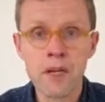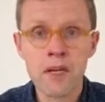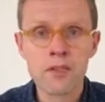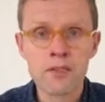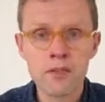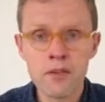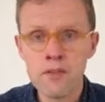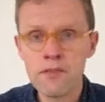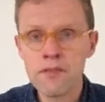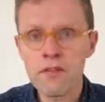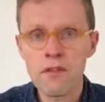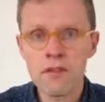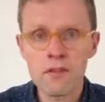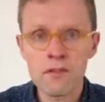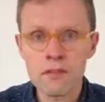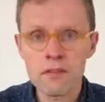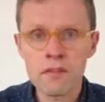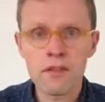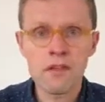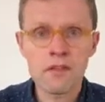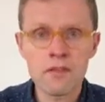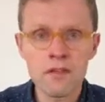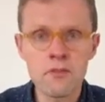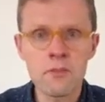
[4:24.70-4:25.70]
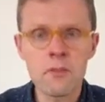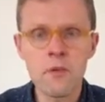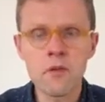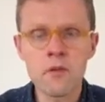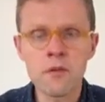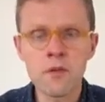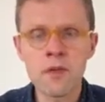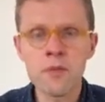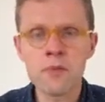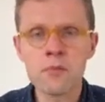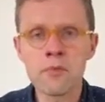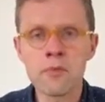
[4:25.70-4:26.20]
So I've got a small
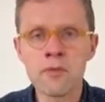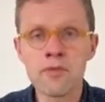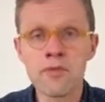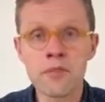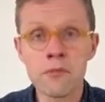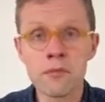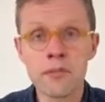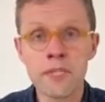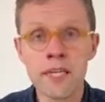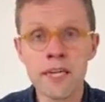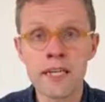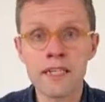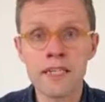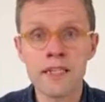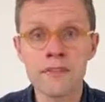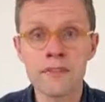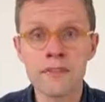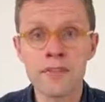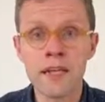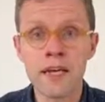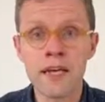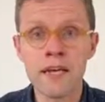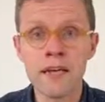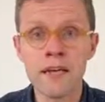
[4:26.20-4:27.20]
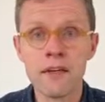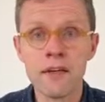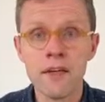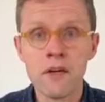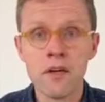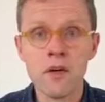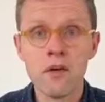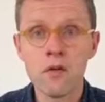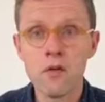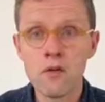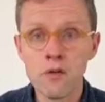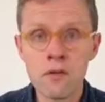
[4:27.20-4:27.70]
number of objectives there,
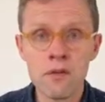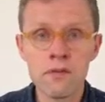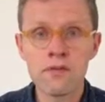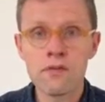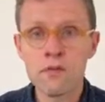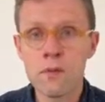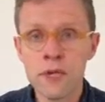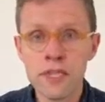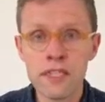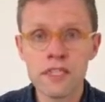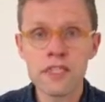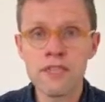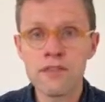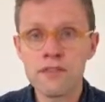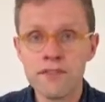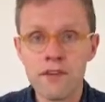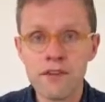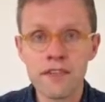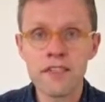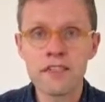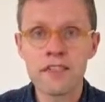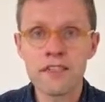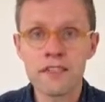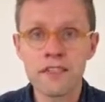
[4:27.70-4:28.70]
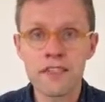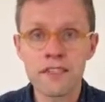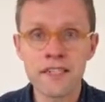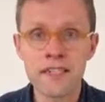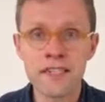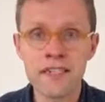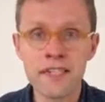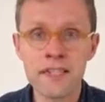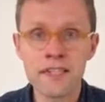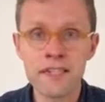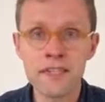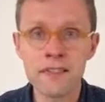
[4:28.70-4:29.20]
all of which, if I
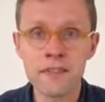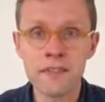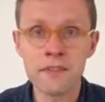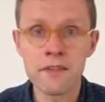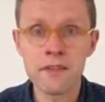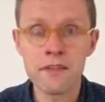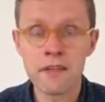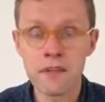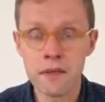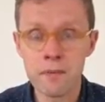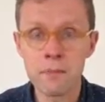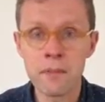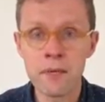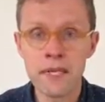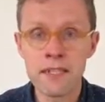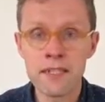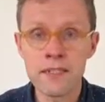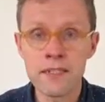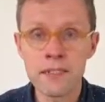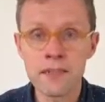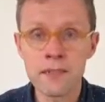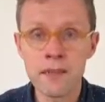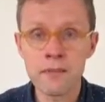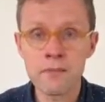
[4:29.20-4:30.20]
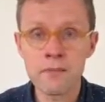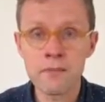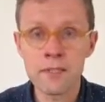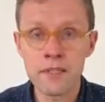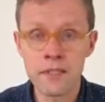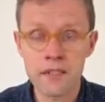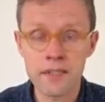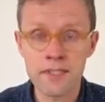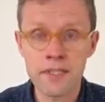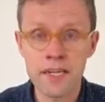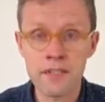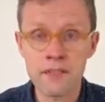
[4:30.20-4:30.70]
succeed in completing them
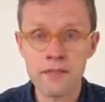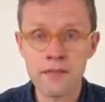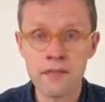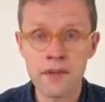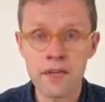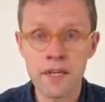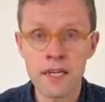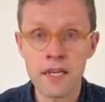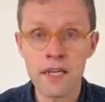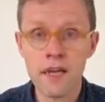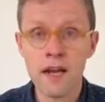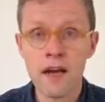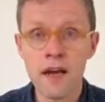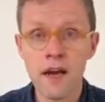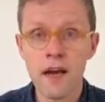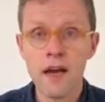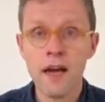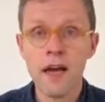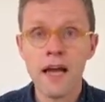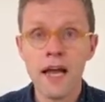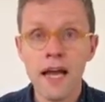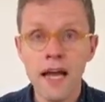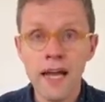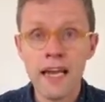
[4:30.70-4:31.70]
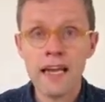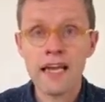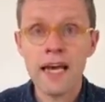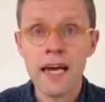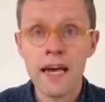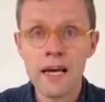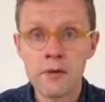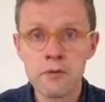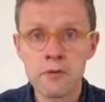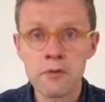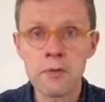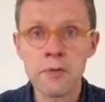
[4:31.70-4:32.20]
successfully, it
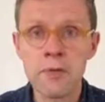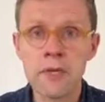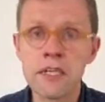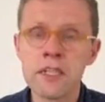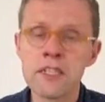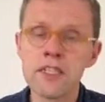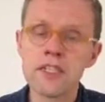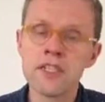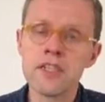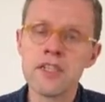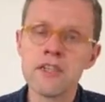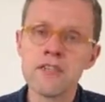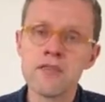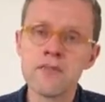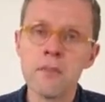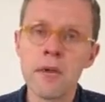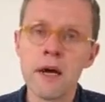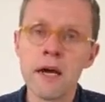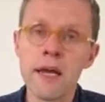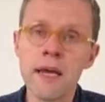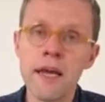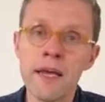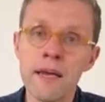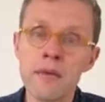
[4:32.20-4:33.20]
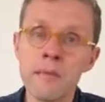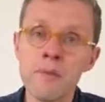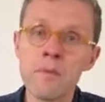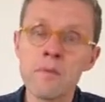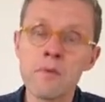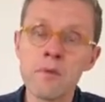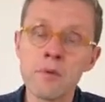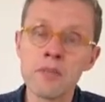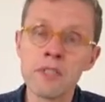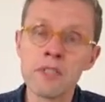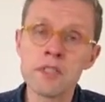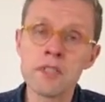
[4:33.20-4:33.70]
helps me achieve my aim,
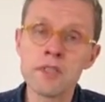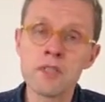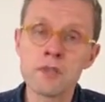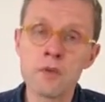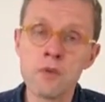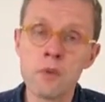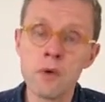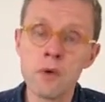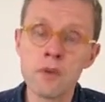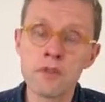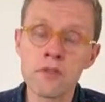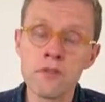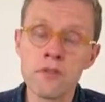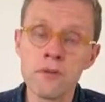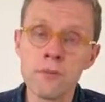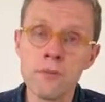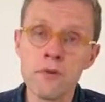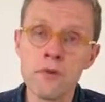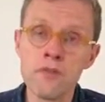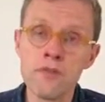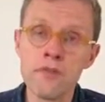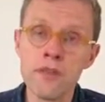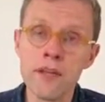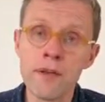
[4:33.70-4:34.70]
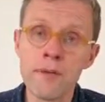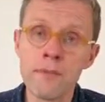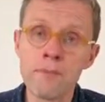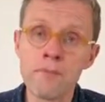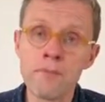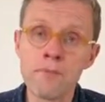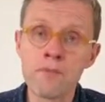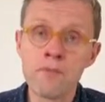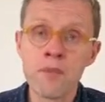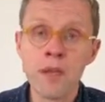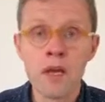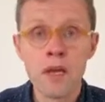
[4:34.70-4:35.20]
which is to watch the movie.
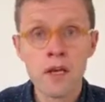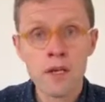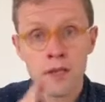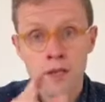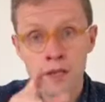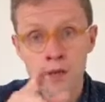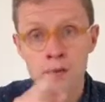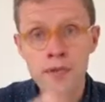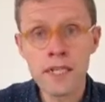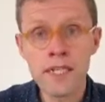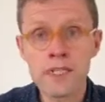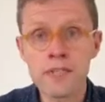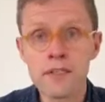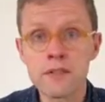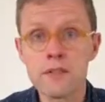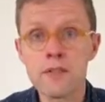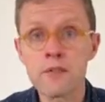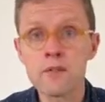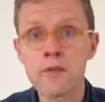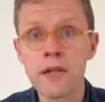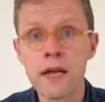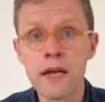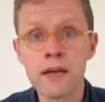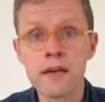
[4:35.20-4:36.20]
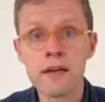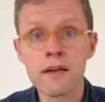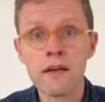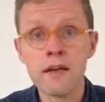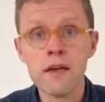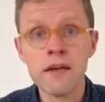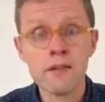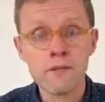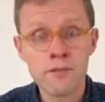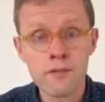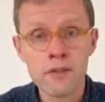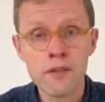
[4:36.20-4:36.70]
You need to do that
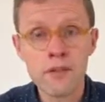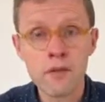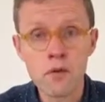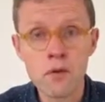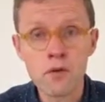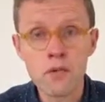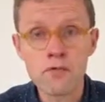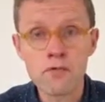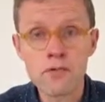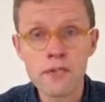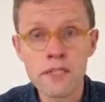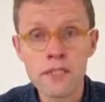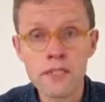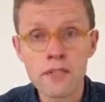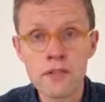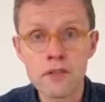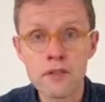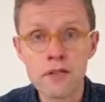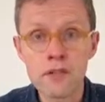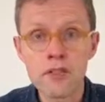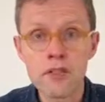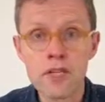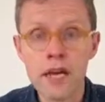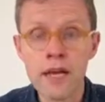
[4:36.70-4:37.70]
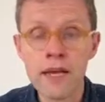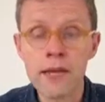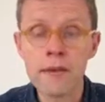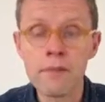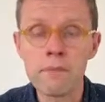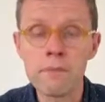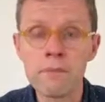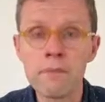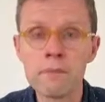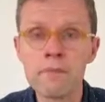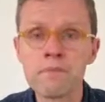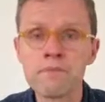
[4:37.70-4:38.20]
for your research
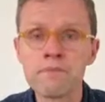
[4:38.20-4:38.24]
aim.